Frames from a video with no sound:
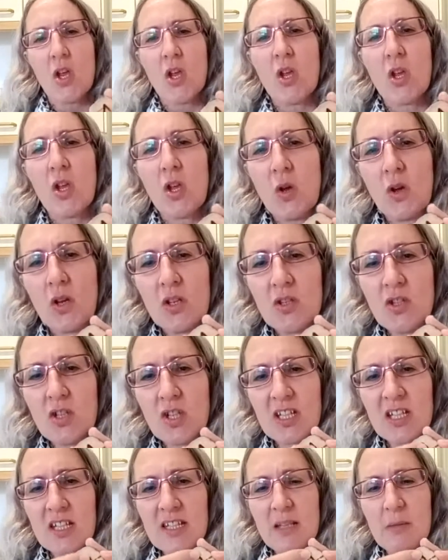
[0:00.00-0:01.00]
You can
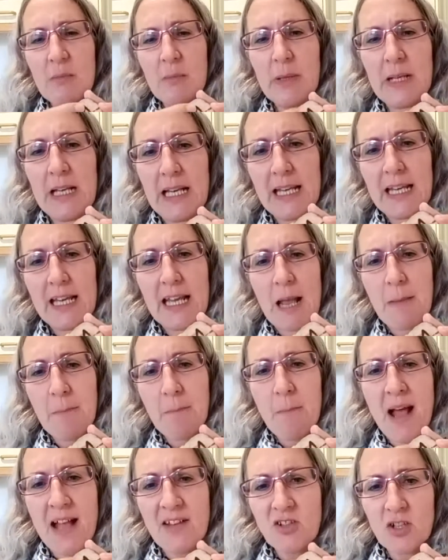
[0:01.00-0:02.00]
just simply
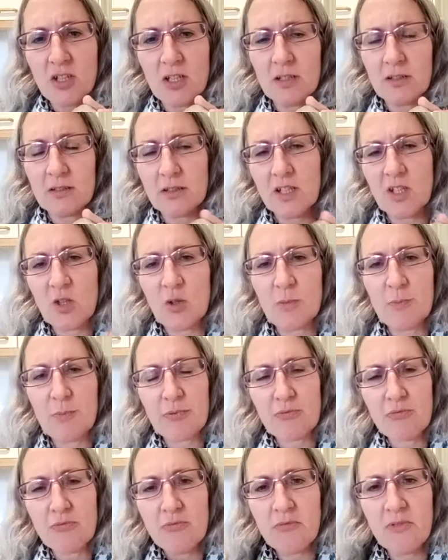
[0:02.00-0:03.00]
imagine that you're
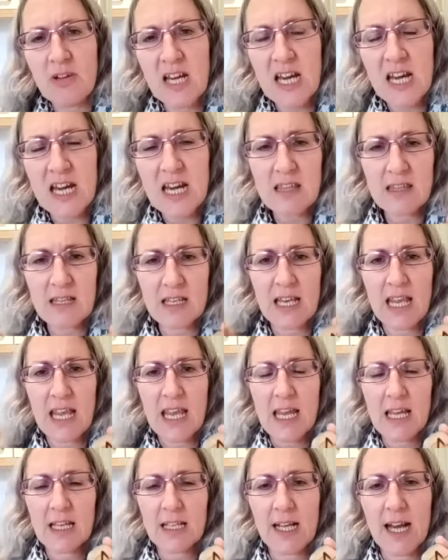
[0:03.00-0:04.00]
breathing it
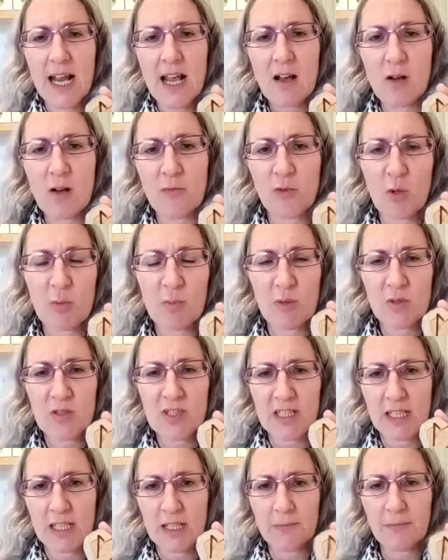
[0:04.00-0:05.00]
in and out of your
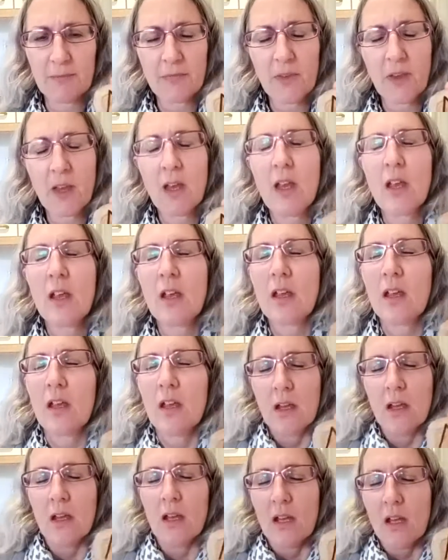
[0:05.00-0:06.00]
body.
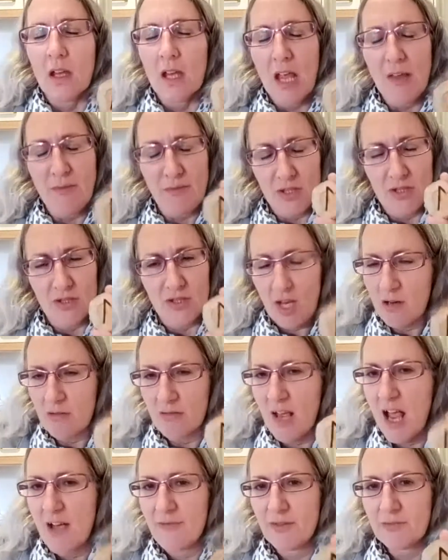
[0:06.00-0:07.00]
If you don't
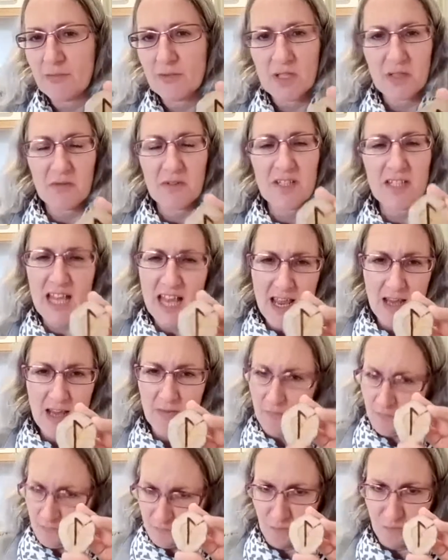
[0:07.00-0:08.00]
have a rune set,
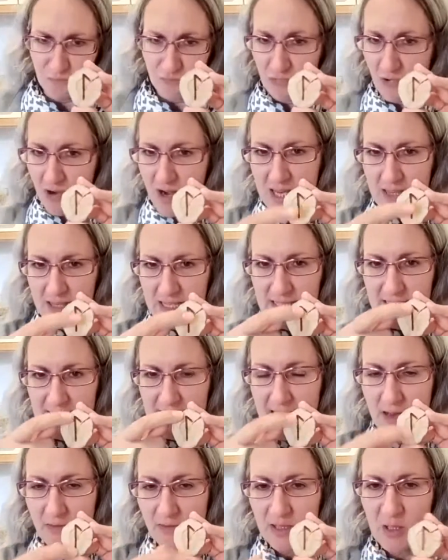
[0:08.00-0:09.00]
write this
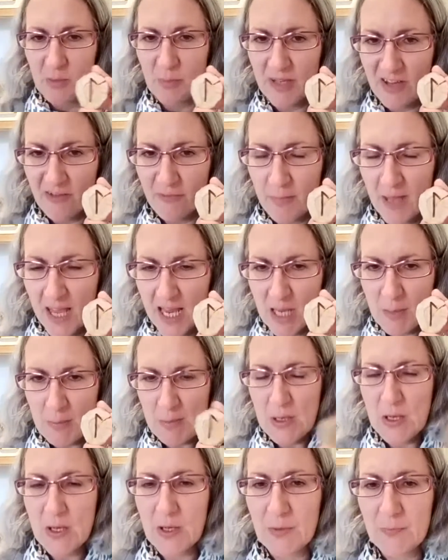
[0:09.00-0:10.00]
down on a bit of
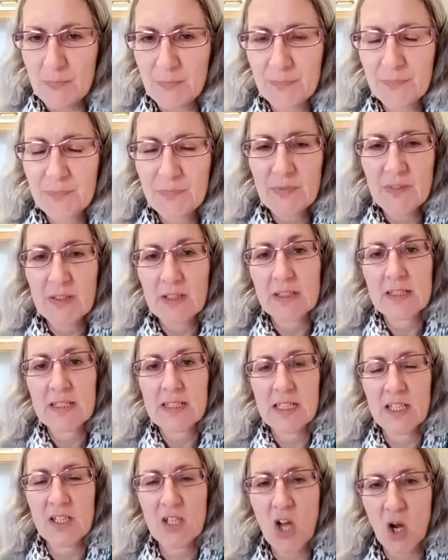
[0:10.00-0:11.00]
paper.
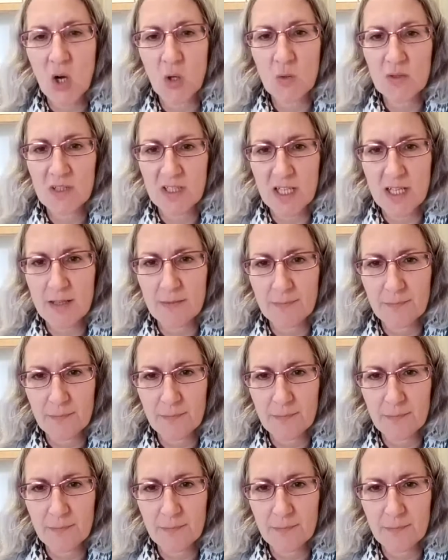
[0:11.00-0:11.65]
Sit and hold it.